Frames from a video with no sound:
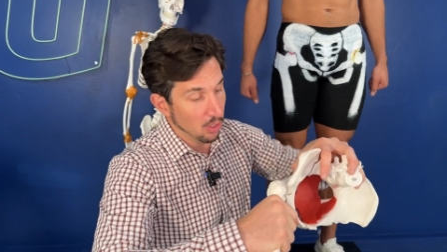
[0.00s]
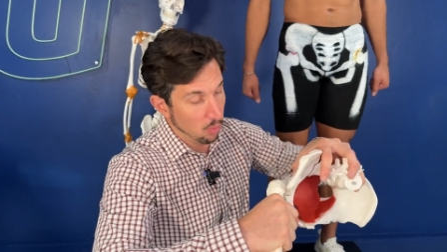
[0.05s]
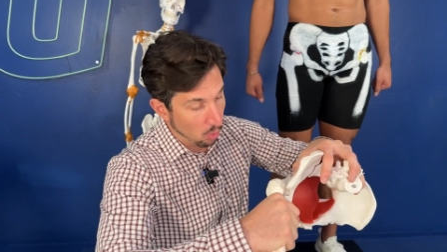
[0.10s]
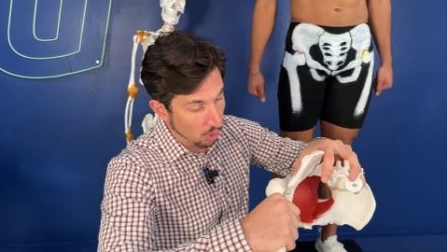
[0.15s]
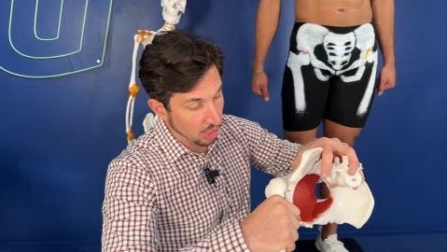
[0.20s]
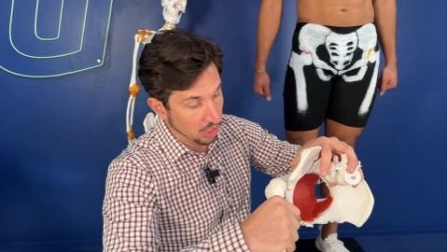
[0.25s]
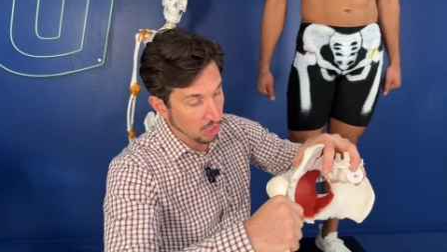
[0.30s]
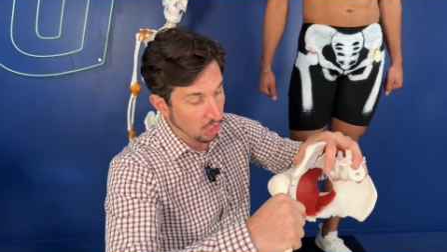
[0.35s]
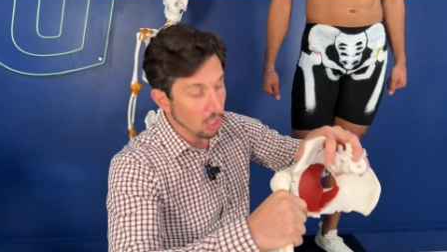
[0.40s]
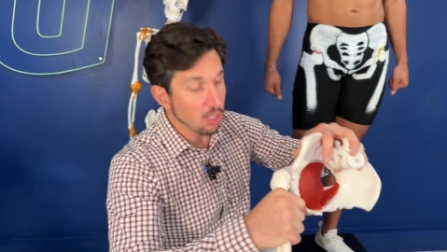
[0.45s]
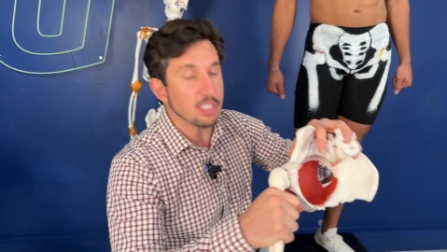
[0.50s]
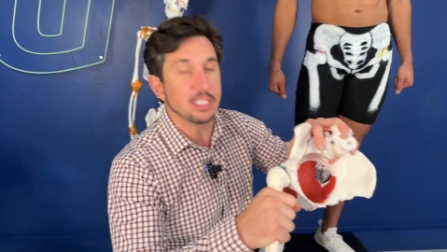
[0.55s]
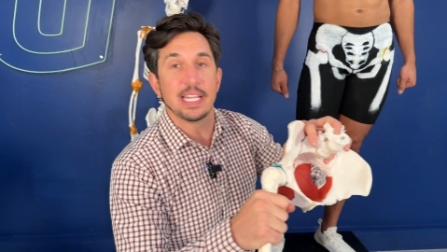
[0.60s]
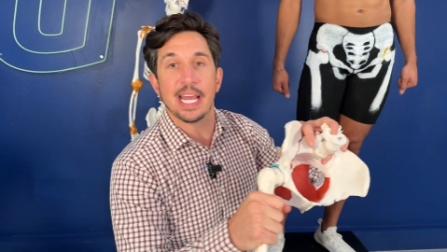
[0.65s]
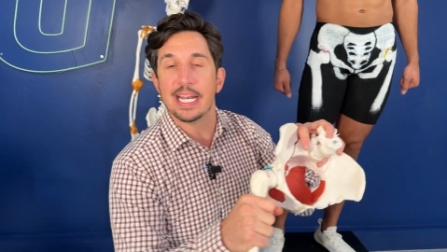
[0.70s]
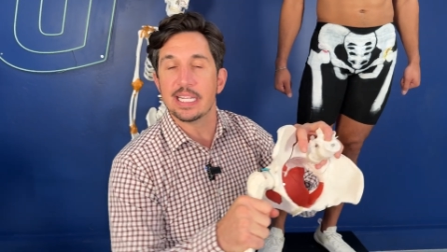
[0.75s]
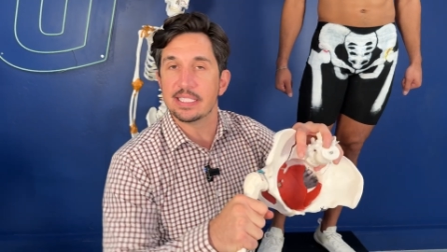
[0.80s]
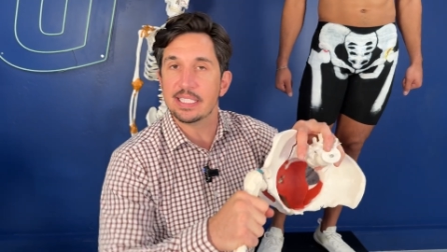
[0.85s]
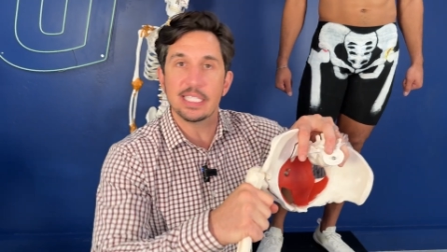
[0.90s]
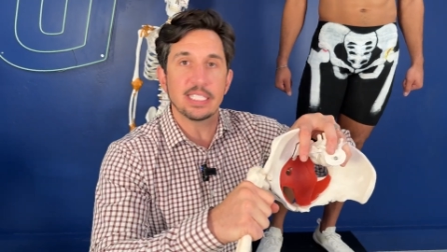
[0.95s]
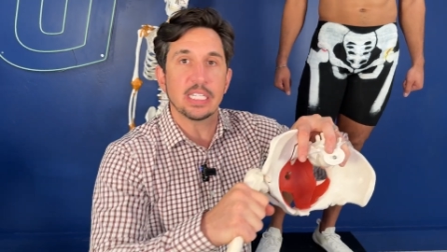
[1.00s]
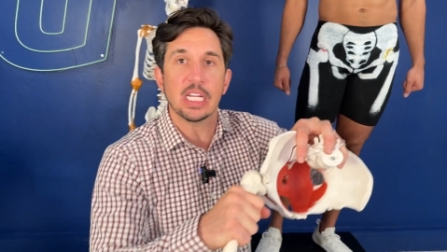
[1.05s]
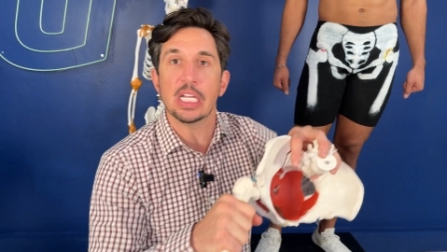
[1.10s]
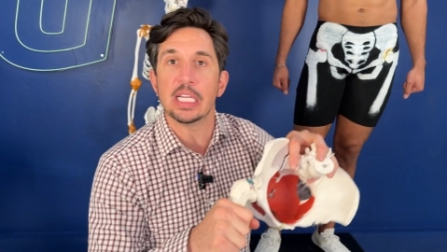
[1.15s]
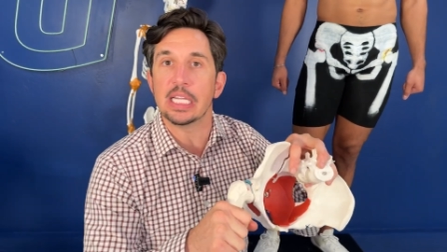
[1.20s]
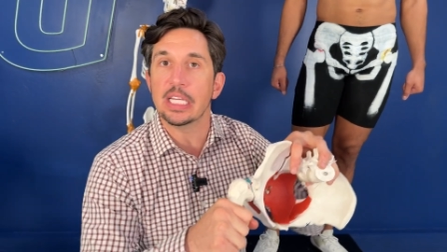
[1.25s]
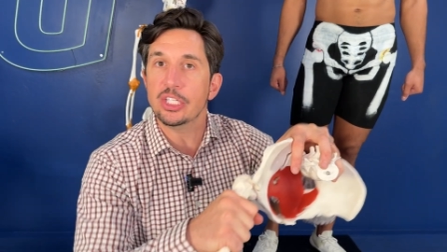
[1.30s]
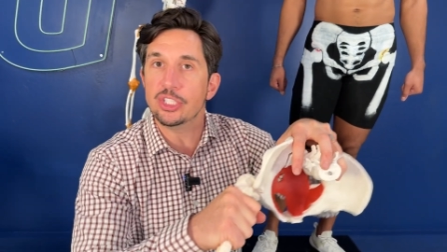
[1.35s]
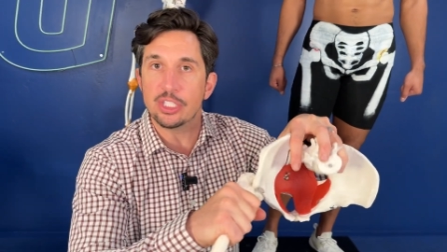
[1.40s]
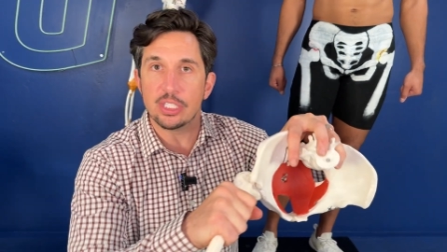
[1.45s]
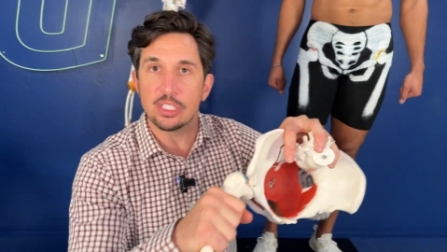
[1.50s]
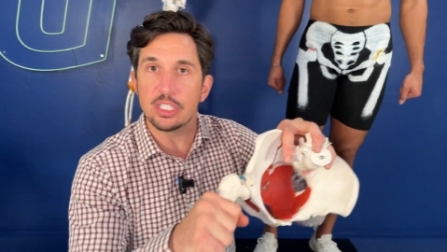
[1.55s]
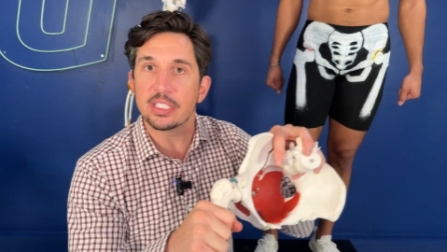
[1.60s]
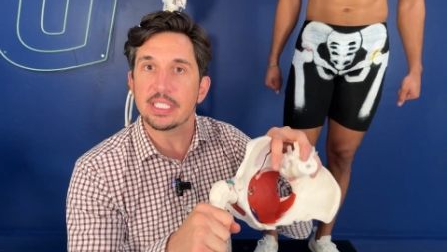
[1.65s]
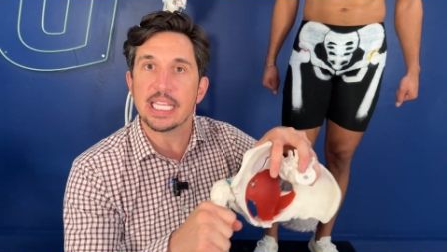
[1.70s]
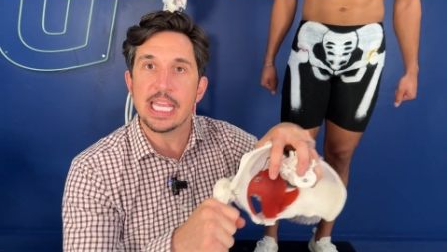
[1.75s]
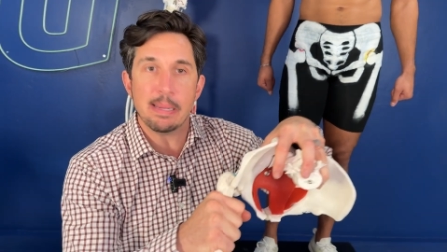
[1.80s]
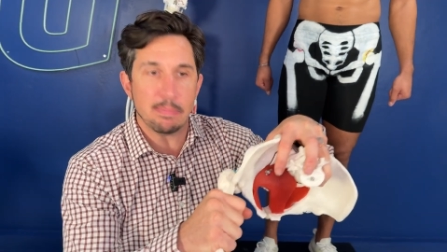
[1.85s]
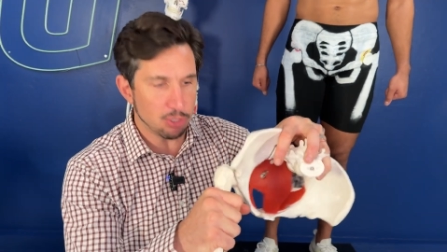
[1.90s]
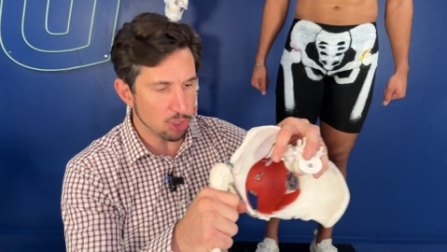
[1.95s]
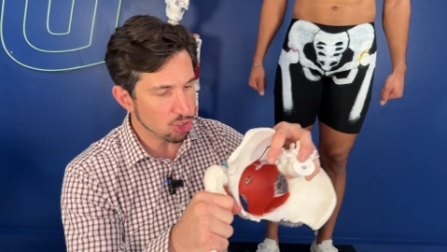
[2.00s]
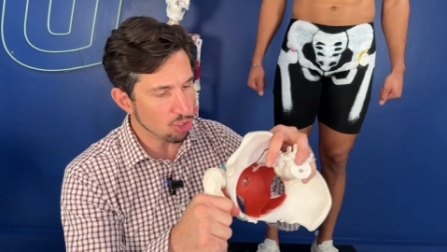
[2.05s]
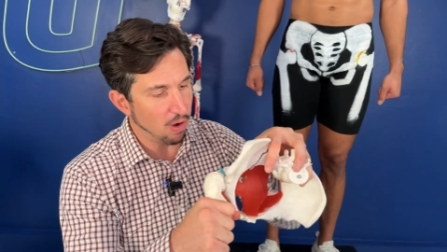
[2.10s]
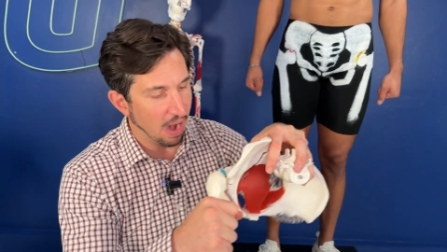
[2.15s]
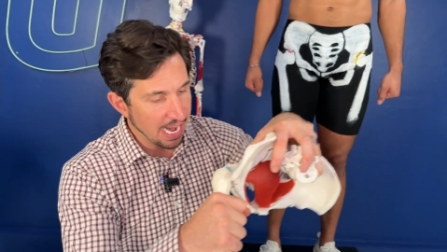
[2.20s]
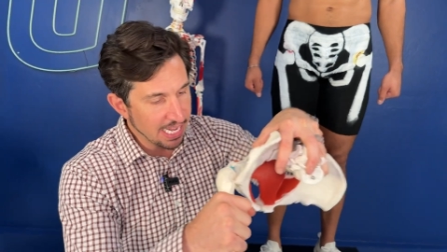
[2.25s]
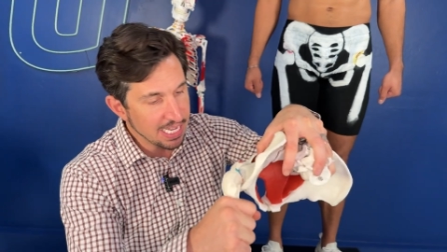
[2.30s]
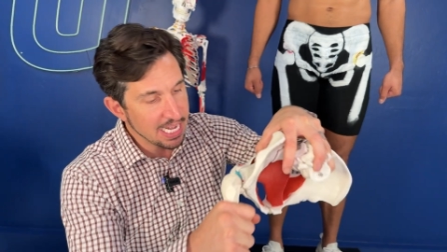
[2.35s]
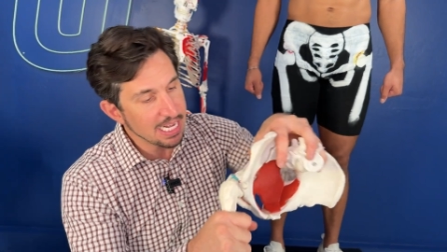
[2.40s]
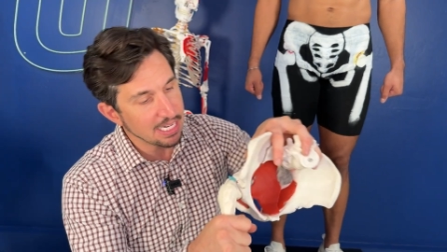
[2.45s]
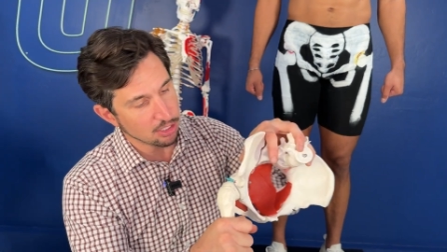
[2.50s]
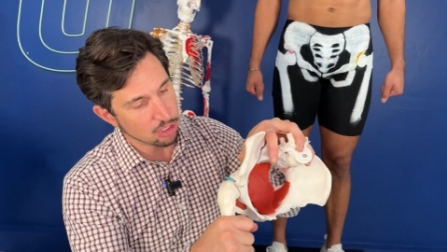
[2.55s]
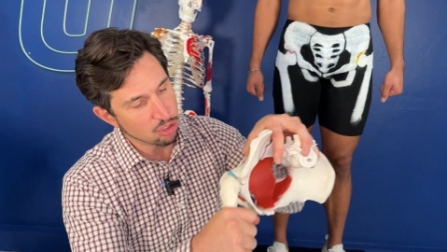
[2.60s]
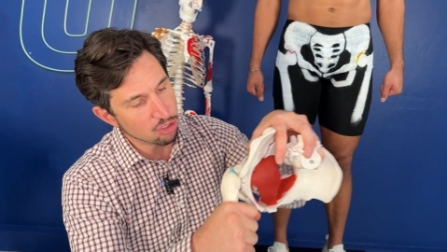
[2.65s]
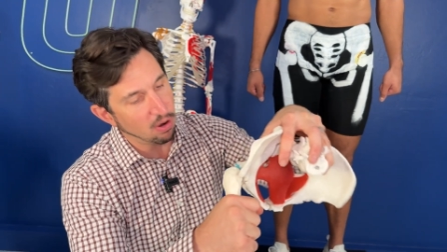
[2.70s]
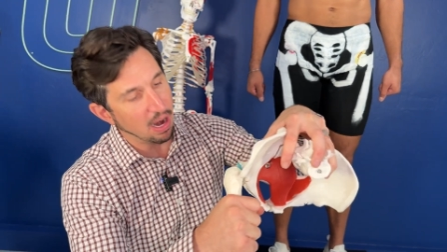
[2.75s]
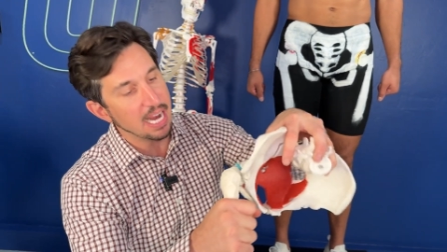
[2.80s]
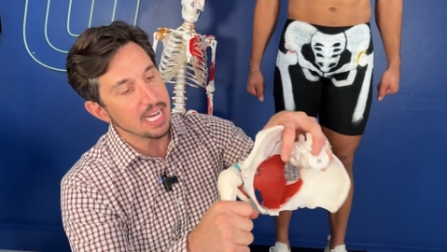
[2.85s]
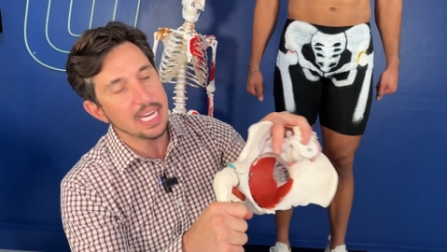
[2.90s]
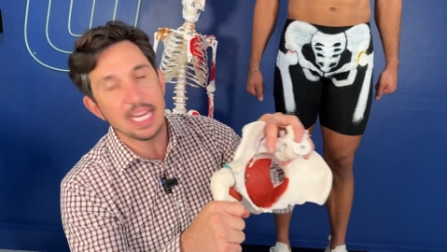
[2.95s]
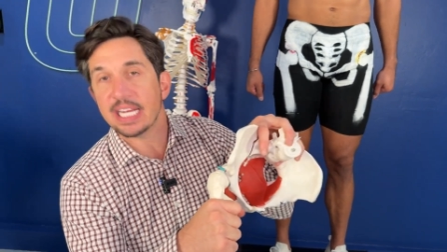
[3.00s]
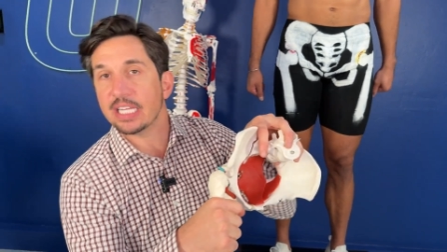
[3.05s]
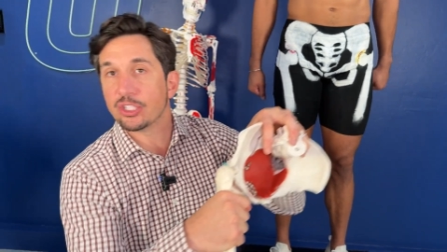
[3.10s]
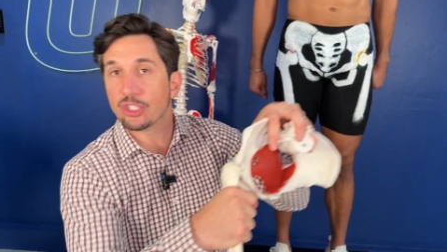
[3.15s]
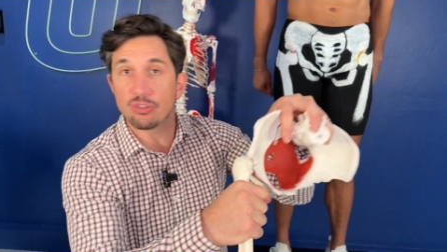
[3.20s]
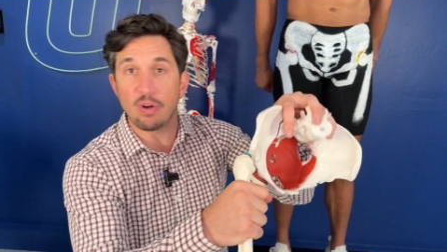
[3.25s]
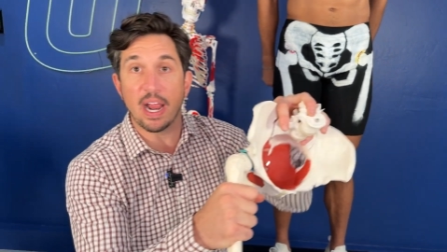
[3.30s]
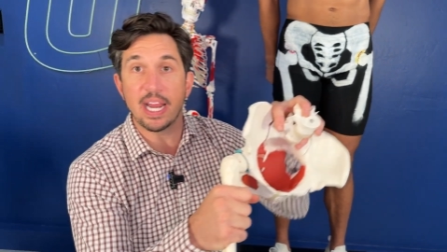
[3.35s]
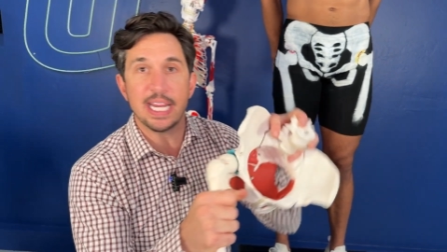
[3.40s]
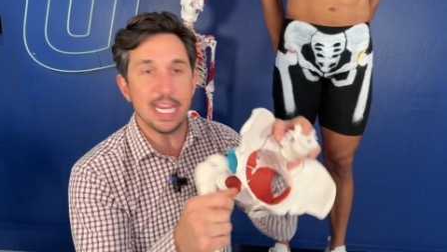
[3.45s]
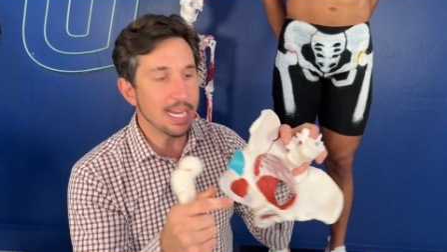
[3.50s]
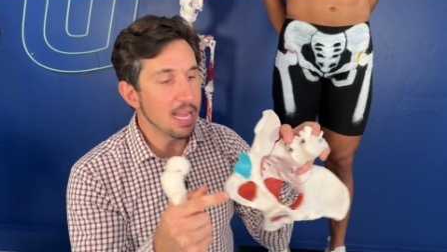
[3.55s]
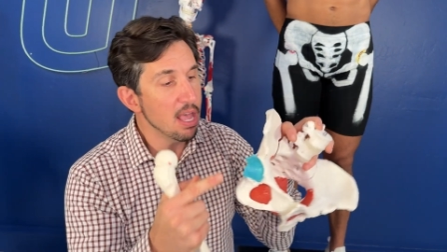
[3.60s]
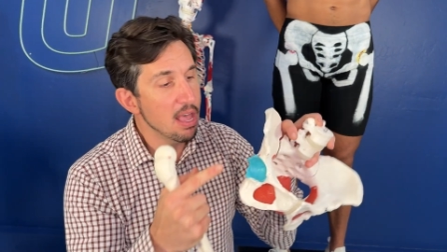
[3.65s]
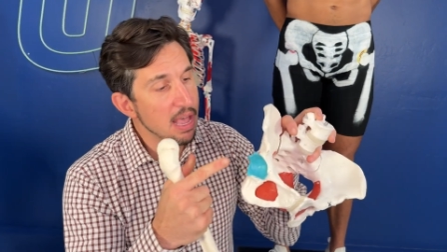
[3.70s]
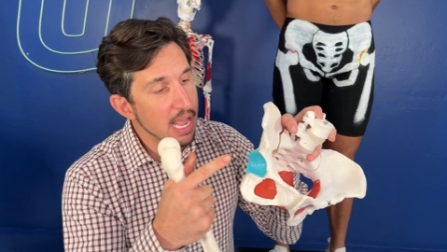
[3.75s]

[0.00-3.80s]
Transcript: what occurs then is this collision just keeps striking and striking and striking,